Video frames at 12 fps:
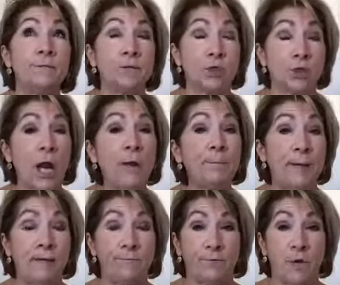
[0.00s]

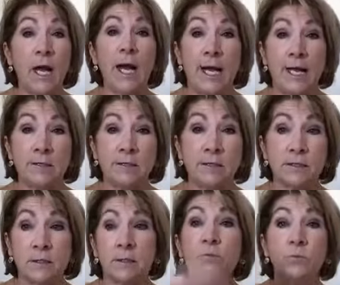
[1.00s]
shopping for us
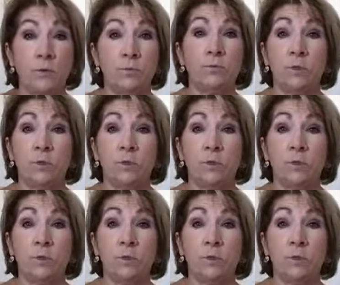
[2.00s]
the,